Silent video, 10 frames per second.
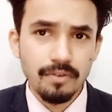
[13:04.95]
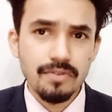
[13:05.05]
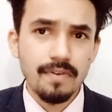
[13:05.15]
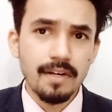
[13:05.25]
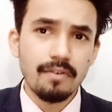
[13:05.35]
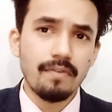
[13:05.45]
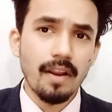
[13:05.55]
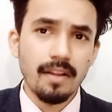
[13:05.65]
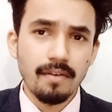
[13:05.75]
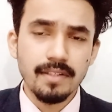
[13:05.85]
20 to
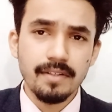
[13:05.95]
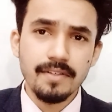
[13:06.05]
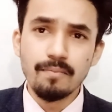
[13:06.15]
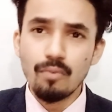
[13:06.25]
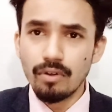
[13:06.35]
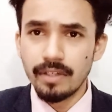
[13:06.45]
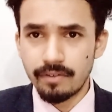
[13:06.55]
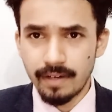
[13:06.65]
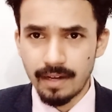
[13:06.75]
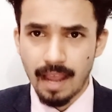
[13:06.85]
40,000 is more than
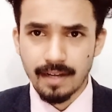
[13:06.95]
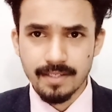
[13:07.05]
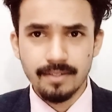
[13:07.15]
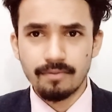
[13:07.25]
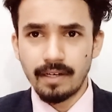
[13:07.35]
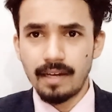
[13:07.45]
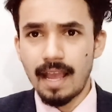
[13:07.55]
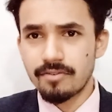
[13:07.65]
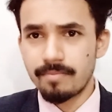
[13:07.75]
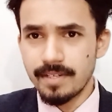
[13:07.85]
20 lakhs 20
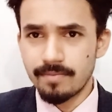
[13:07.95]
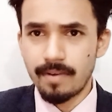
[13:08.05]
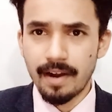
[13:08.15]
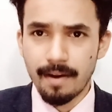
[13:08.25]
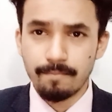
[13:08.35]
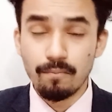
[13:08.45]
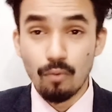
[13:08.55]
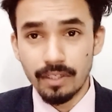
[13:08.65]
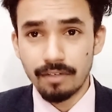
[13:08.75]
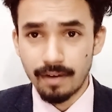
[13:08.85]
lakhs rupees per annum
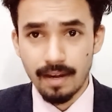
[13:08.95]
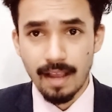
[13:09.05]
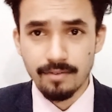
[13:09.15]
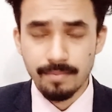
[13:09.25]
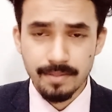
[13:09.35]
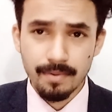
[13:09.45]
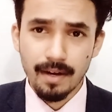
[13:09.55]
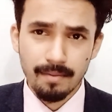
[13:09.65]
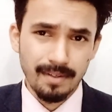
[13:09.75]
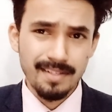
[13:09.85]
more than 20 lakhs rupees per
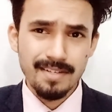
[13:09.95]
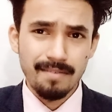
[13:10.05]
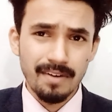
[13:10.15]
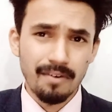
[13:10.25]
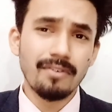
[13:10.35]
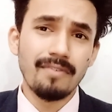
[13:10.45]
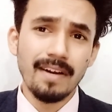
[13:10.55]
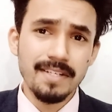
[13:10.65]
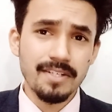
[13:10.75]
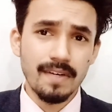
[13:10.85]
annum this is somewhere around
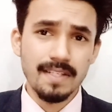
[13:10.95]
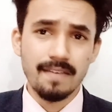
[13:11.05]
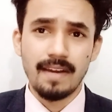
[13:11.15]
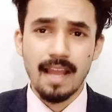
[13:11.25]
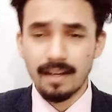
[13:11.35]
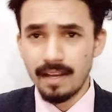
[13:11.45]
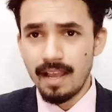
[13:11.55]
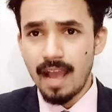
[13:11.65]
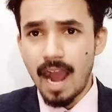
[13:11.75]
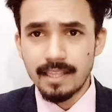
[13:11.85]
26 27 lakh
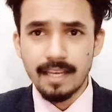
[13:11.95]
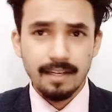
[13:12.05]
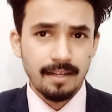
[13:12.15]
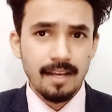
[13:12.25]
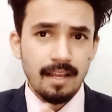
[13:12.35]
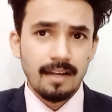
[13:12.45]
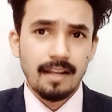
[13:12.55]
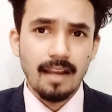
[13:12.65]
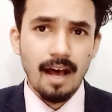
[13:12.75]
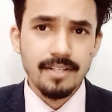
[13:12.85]
I think
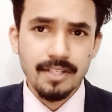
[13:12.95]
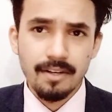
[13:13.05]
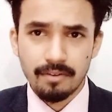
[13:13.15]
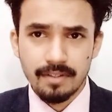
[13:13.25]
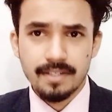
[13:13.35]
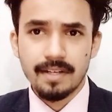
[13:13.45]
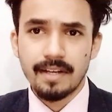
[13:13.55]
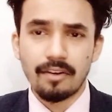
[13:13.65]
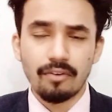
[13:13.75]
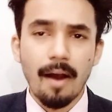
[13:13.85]
that last year or this year
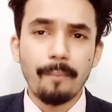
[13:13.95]
yet to come